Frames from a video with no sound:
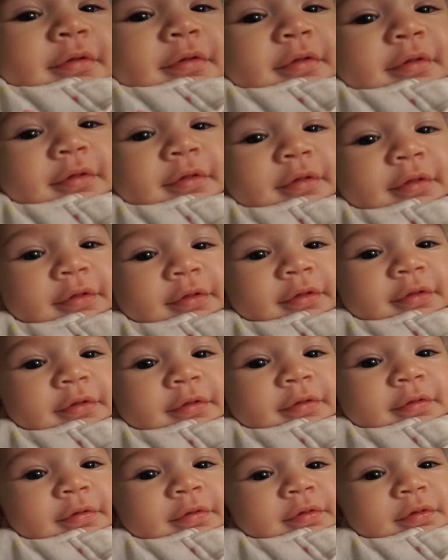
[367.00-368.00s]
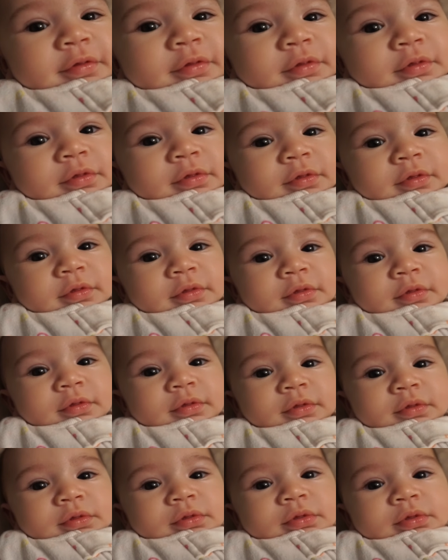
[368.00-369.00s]
Vinny, Vinny,
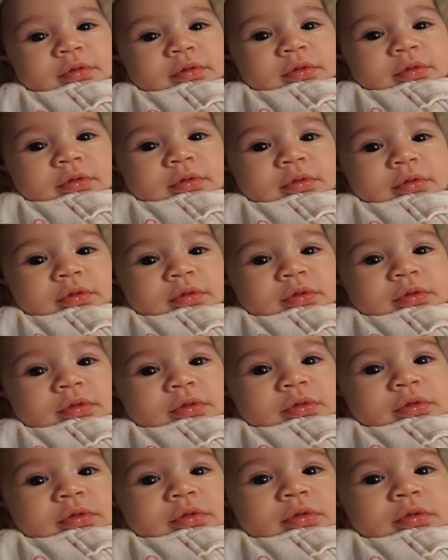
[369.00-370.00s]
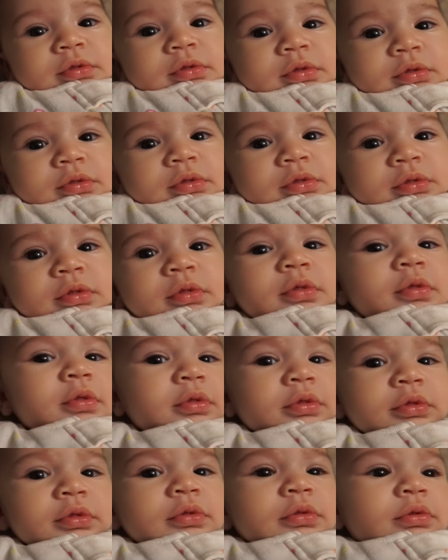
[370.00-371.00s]
what you doing,
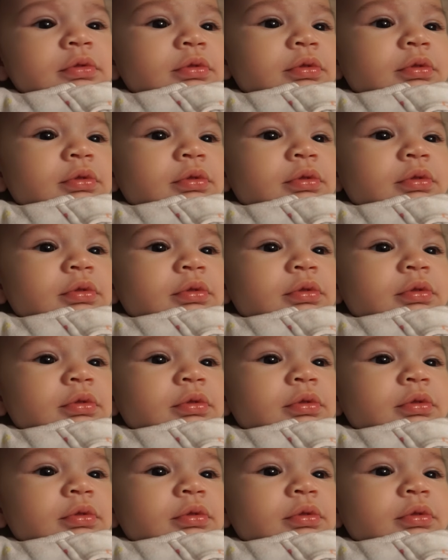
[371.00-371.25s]
baby?